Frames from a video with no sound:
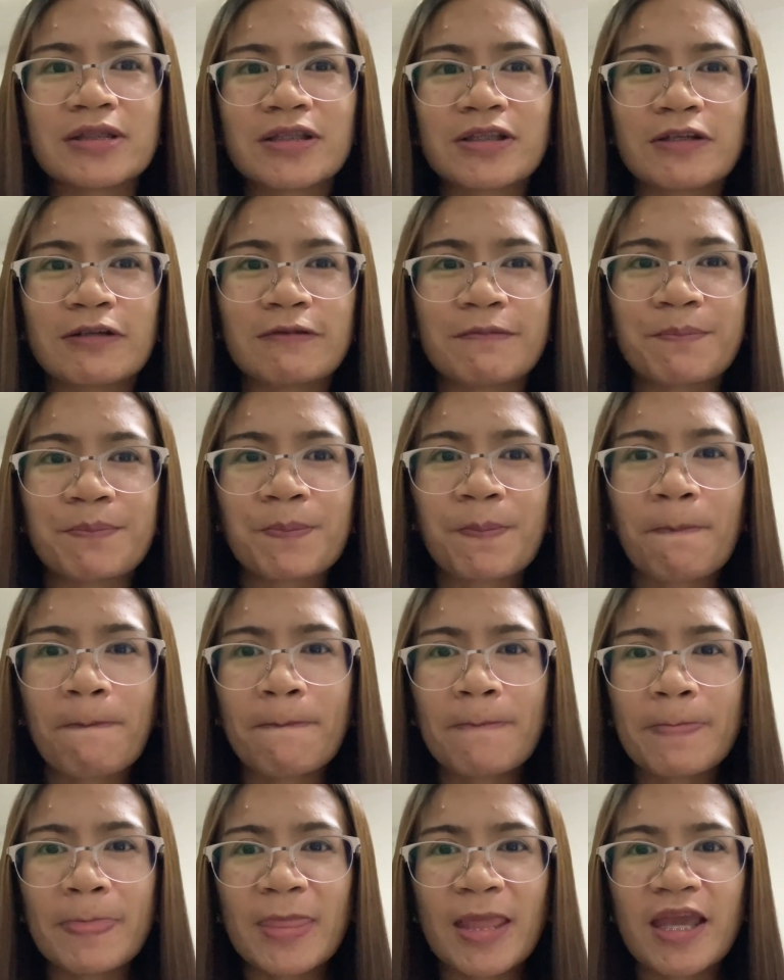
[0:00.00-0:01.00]
So
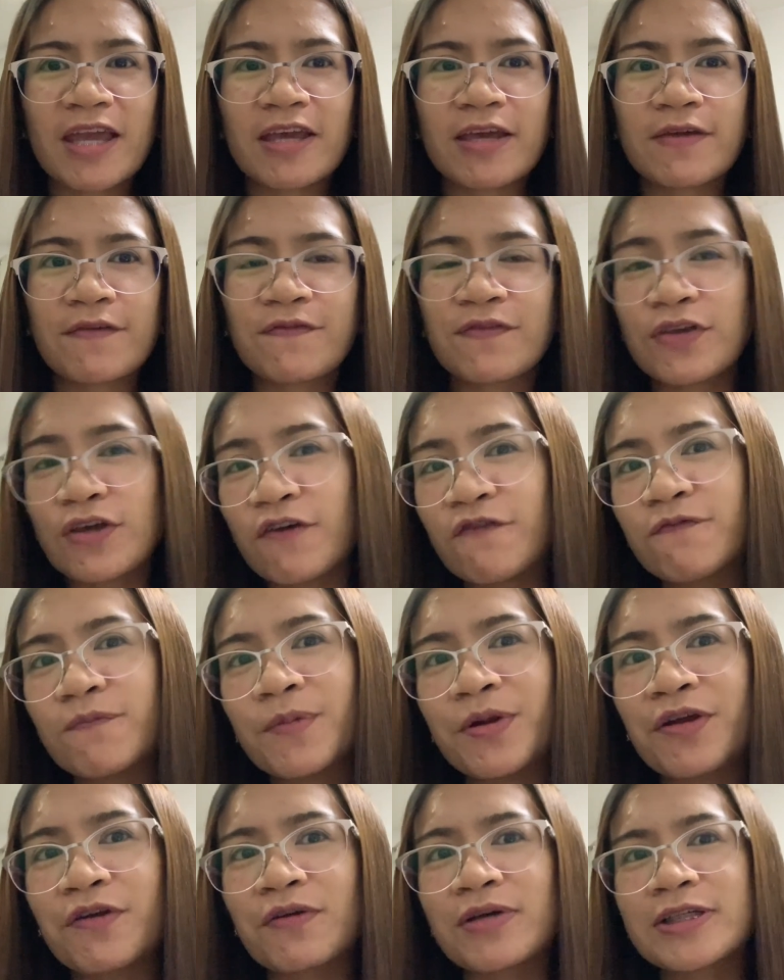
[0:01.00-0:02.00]
if you have
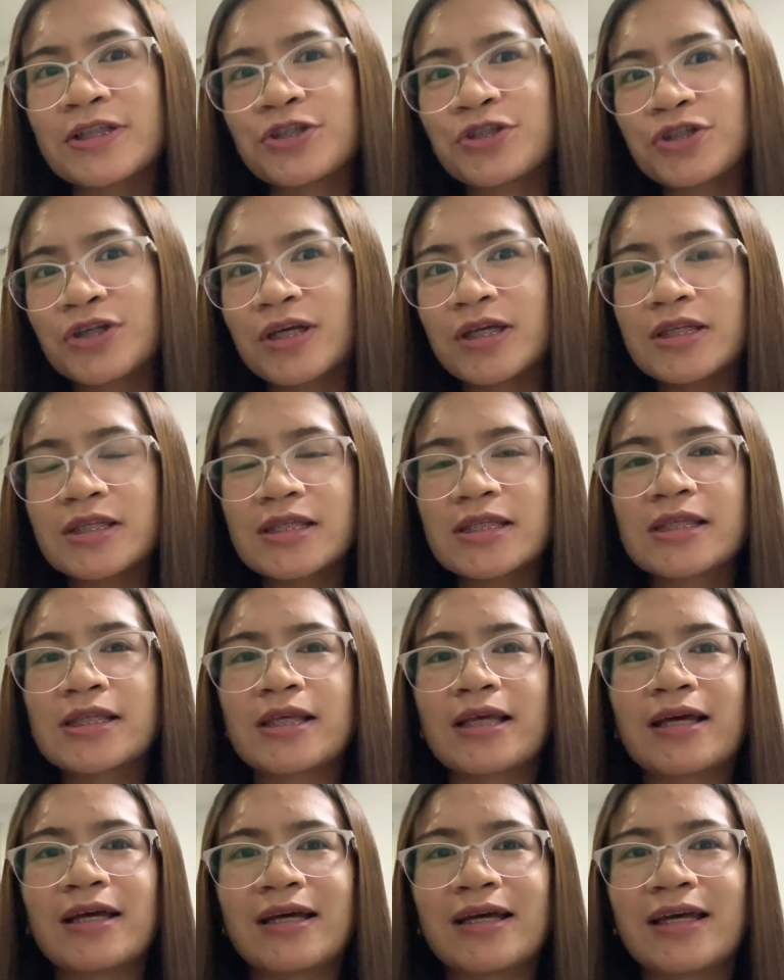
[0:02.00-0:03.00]
more questions,
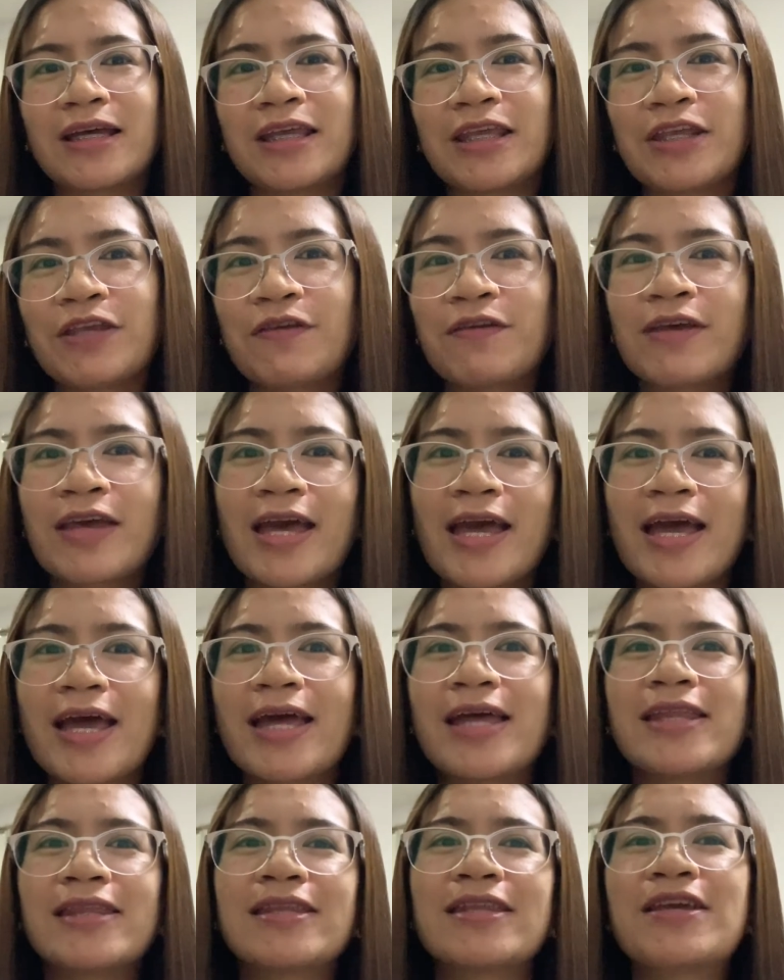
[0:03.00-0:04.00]
you
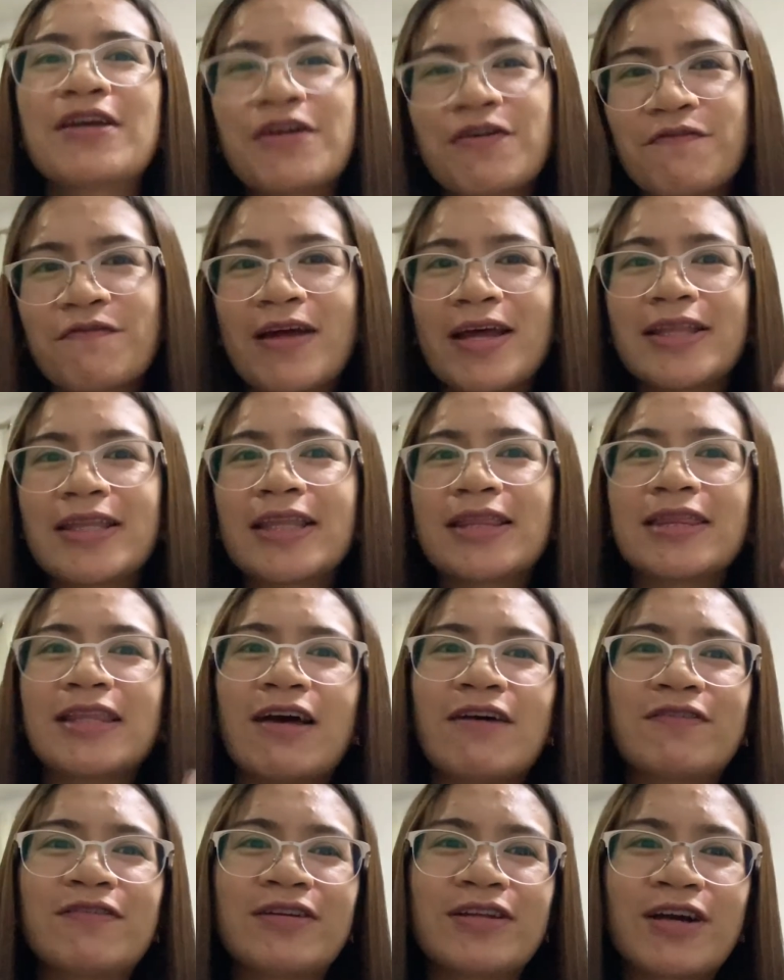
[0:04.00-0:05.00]
can write it
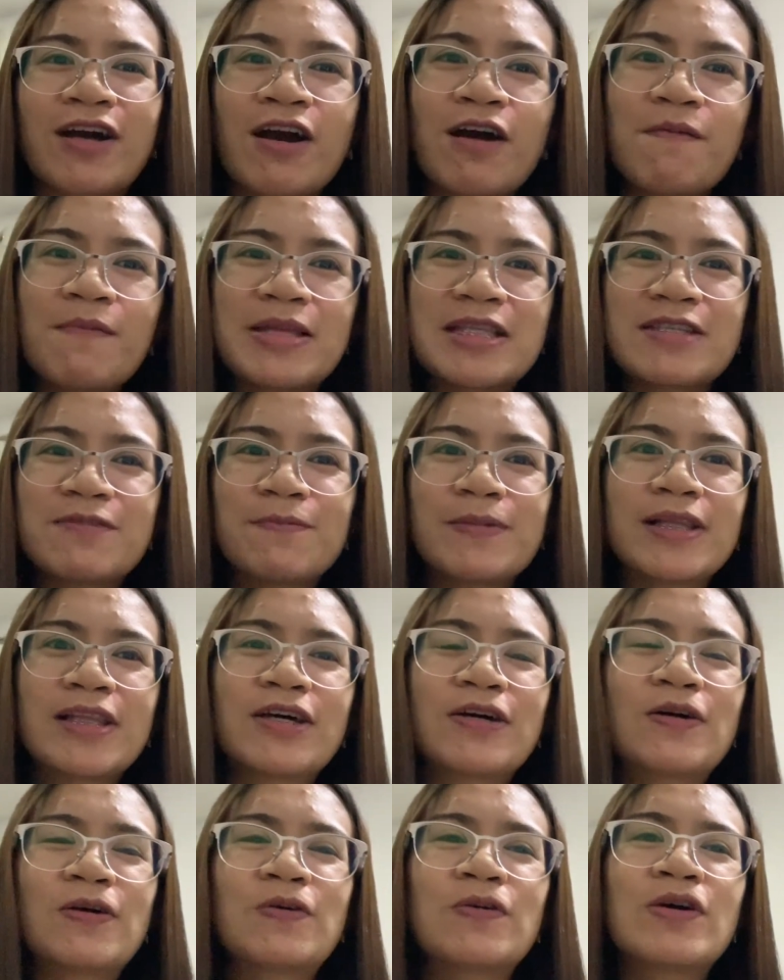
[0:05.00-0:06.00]
down in the comments
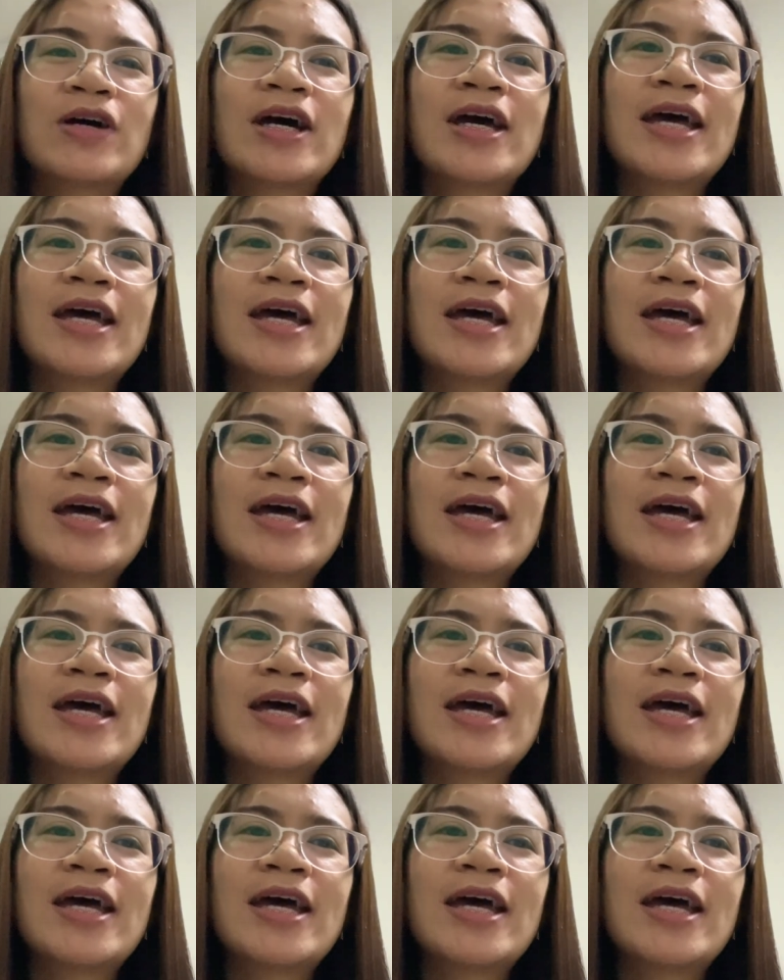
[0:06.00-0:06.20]
below.